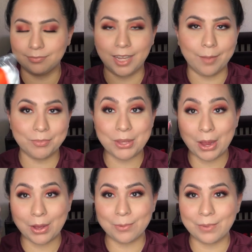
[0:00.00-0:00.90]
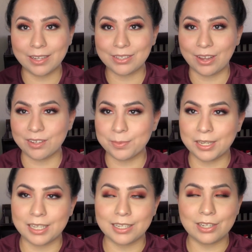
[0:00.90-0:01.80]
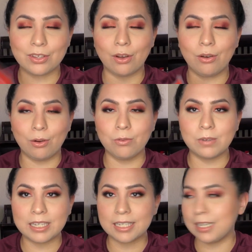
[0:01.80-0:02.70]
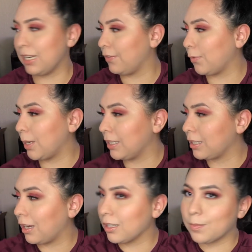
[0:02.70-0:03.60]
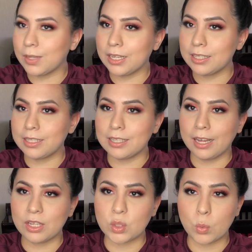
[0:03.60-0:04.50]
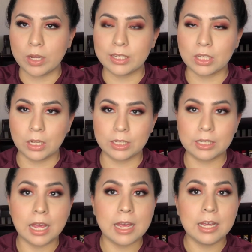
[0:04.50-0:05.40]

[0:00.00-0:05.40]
yeah, so I got him white socks because he's always in need of white socks because he takes white socks